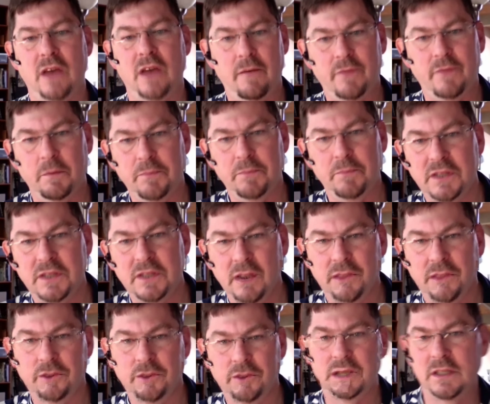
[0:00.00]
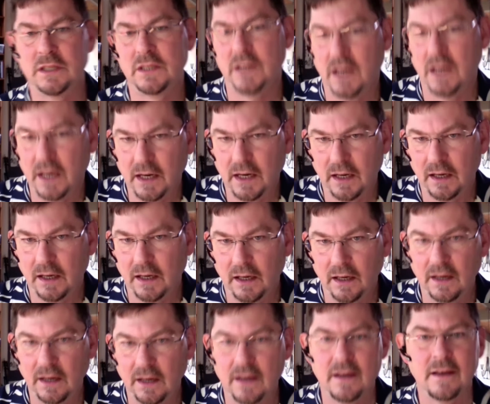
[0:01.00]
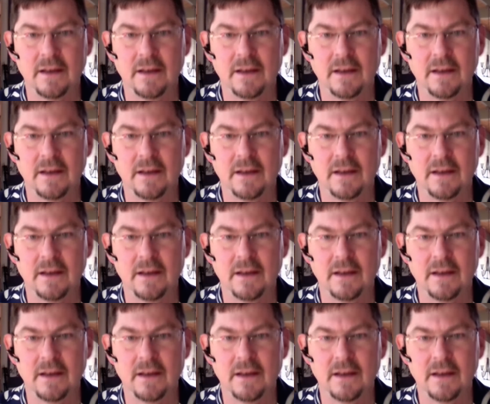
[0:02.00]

have them put together a study.